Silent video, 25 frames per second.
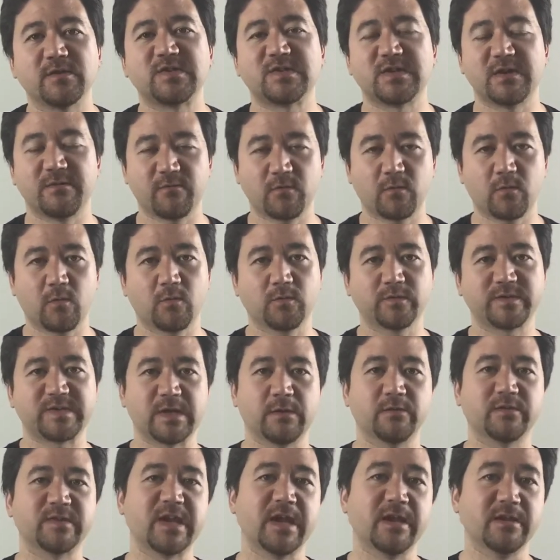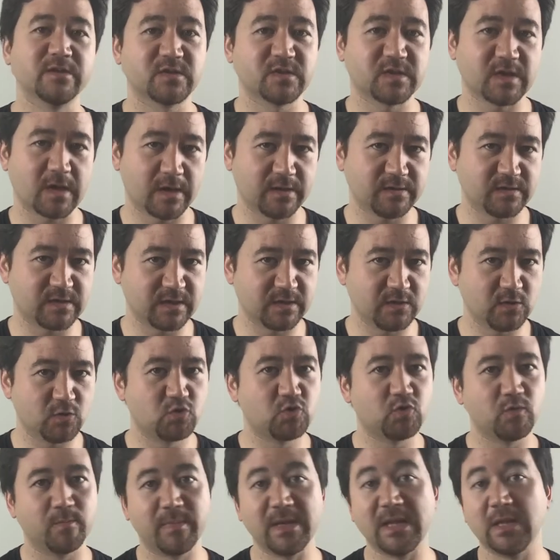several telltale signs that you
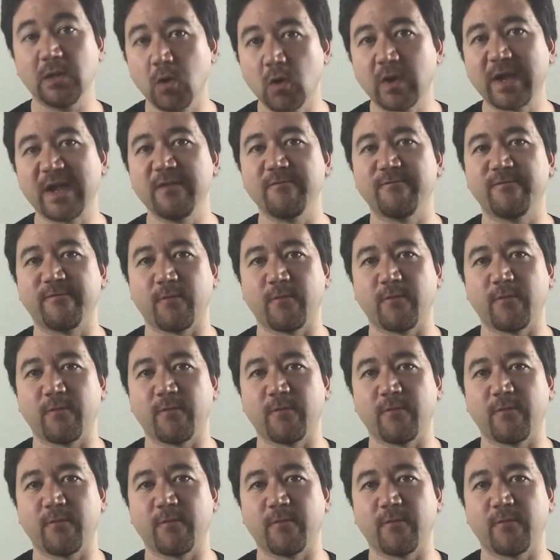should be looking